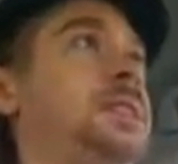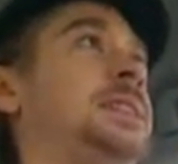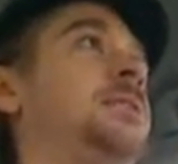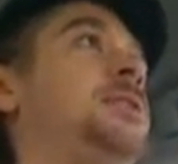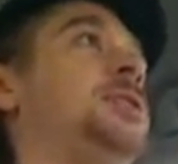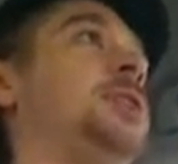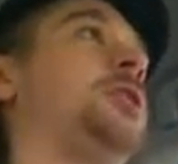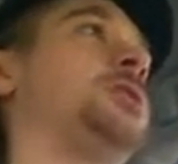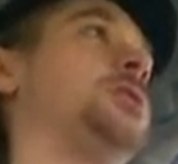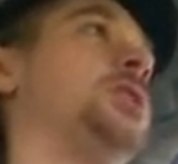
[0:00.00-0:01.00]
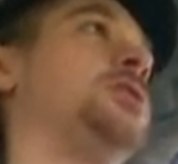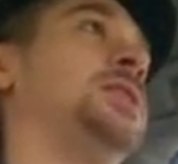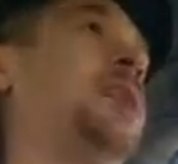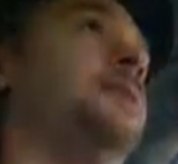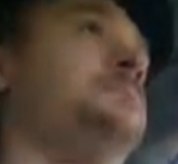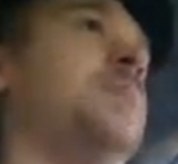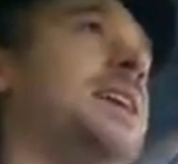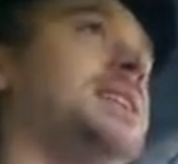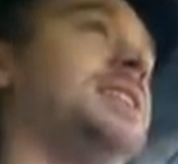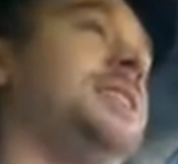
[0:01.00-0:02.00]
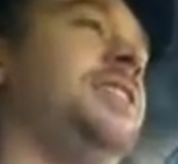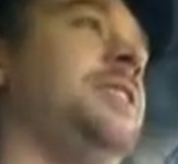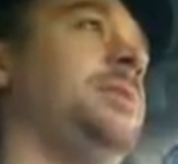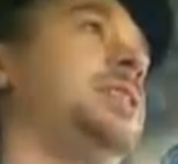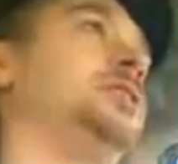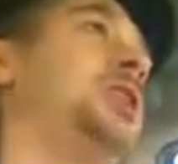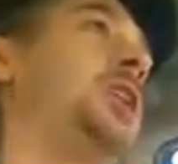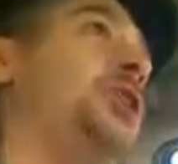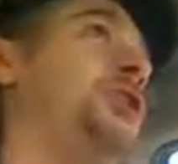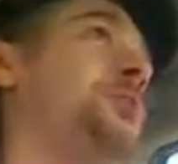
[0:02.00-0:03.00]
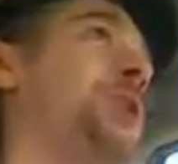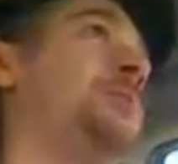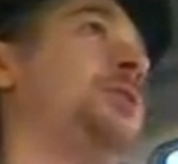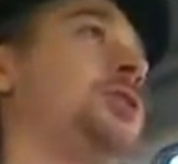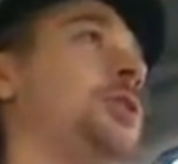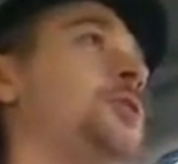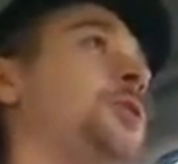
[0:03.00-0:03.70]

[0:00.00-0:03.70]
different darkness zones at masses of enemies, you pretty much go